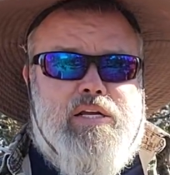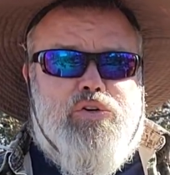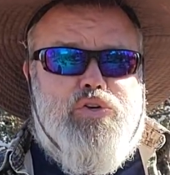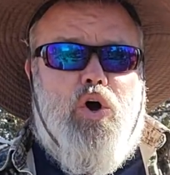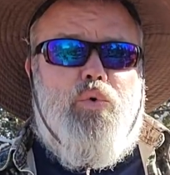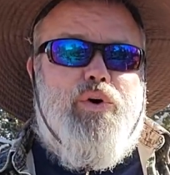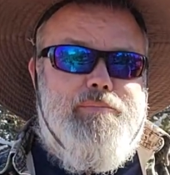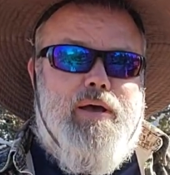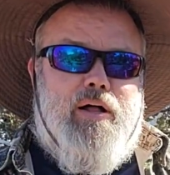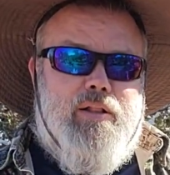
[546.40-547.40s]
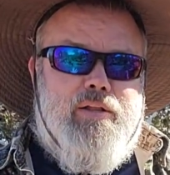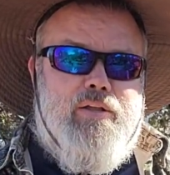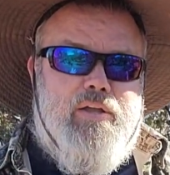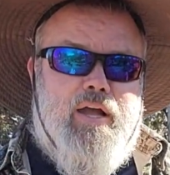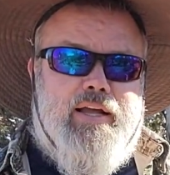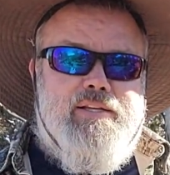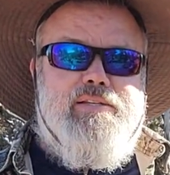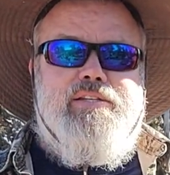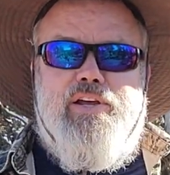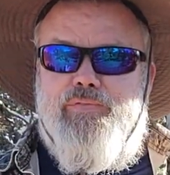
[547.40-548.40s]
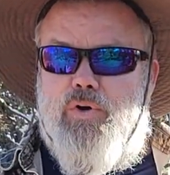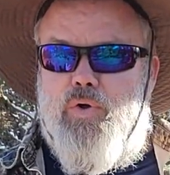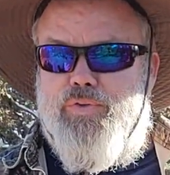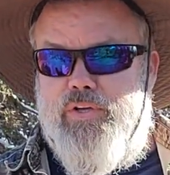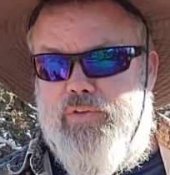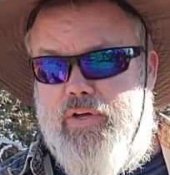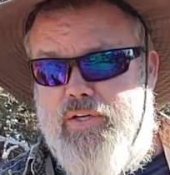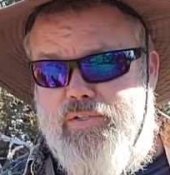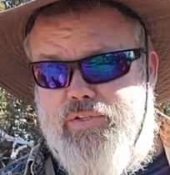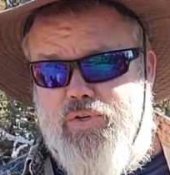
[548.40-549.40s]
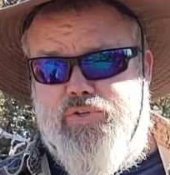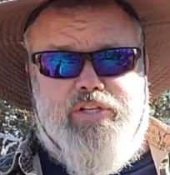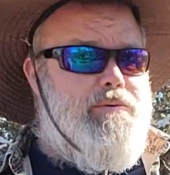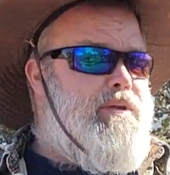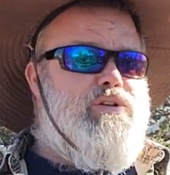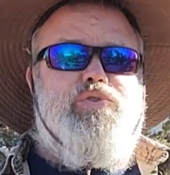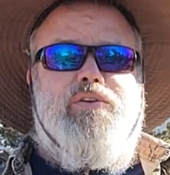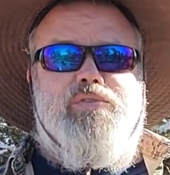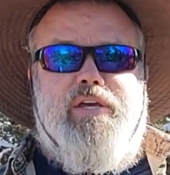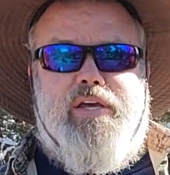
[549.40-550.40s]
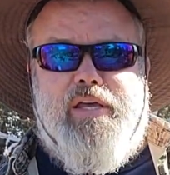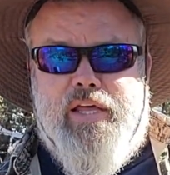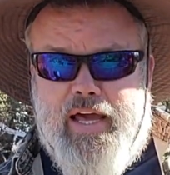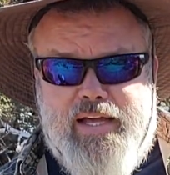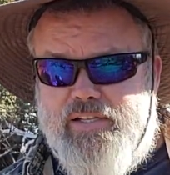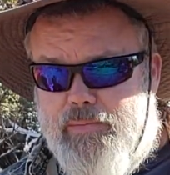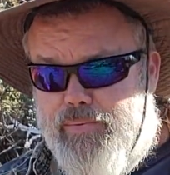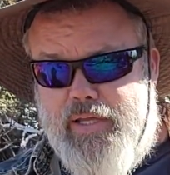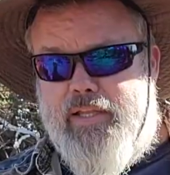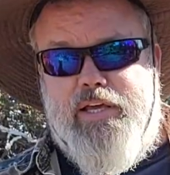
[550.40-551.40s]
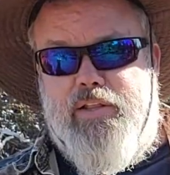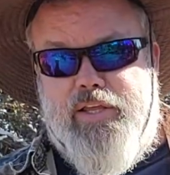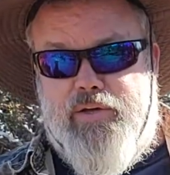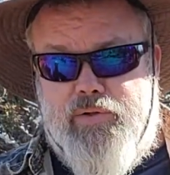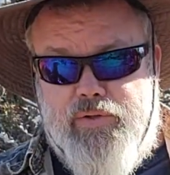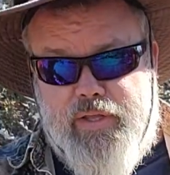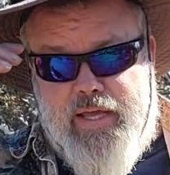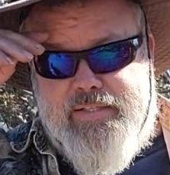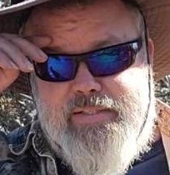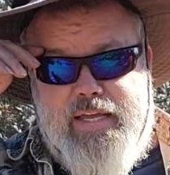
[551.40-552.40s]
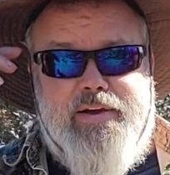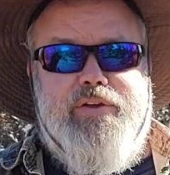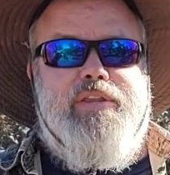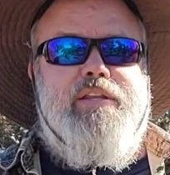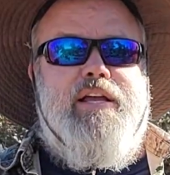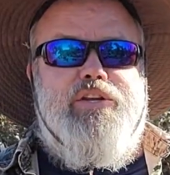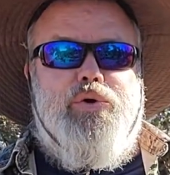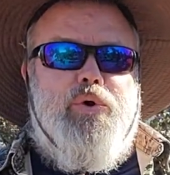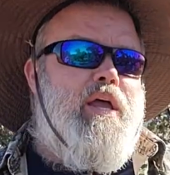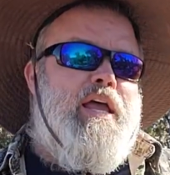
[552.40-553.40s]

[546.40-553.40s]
don't rebel against the difficulty of the Constitution, the administrative state. It's completely illegal. It's everything they do.